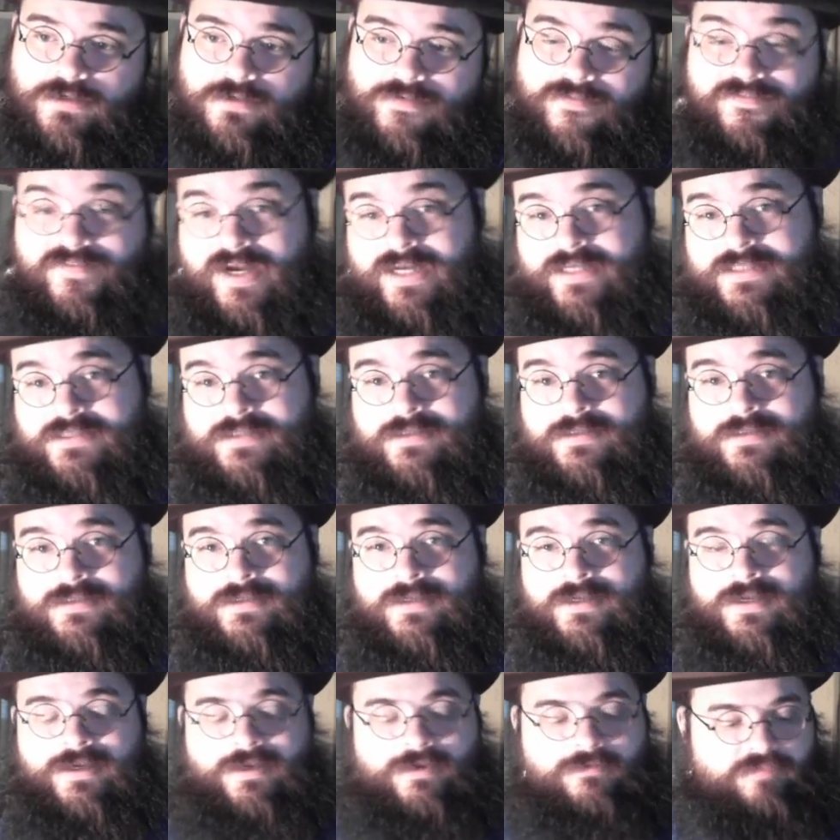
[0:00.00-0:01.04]
faster,
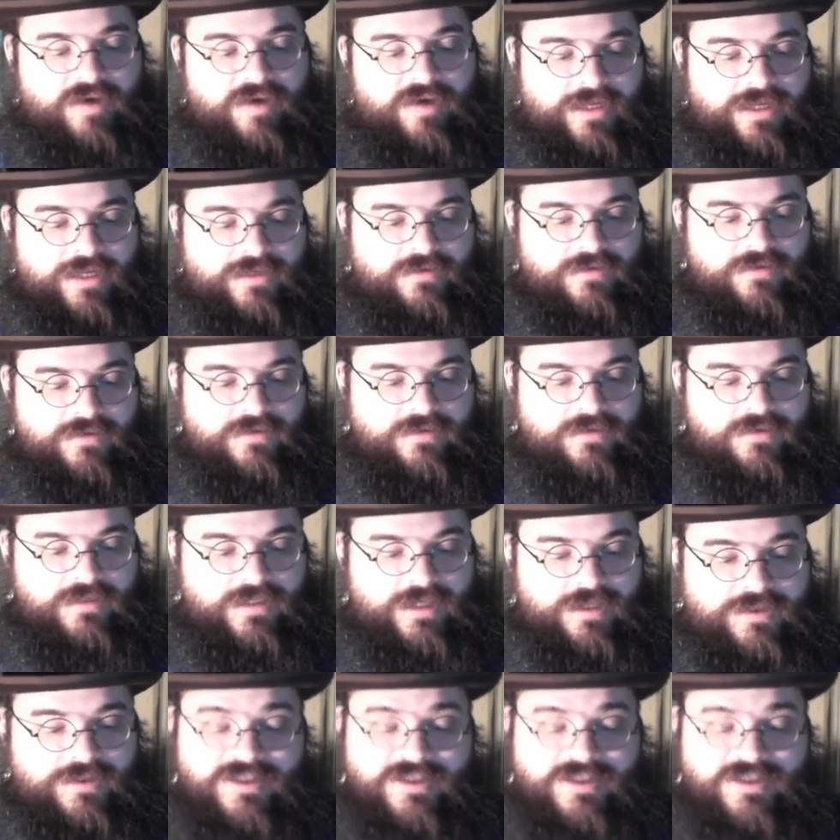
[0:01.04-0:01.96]
but the,